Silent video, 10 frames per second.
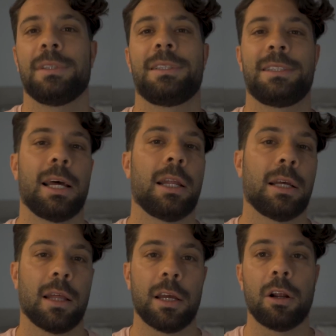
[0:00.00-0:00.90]

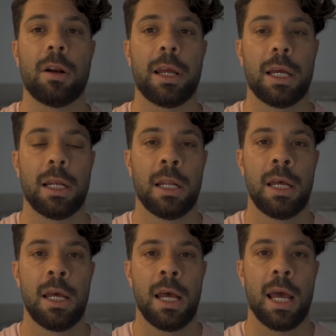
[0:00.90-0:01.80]
setting that you're in,
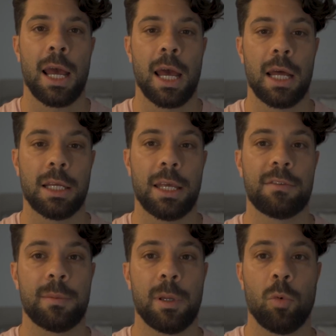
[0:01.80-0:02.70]
and it
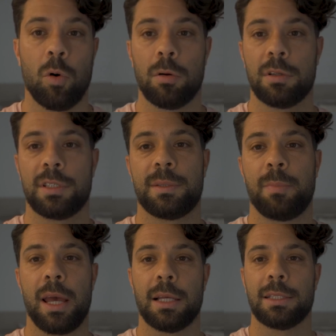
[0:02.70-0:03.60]
gives me more
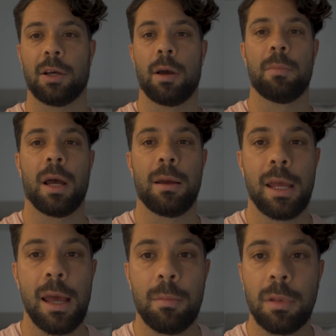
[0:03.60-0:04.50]
space. So I
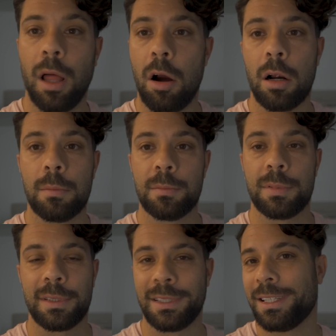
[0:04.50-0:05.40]
am arm's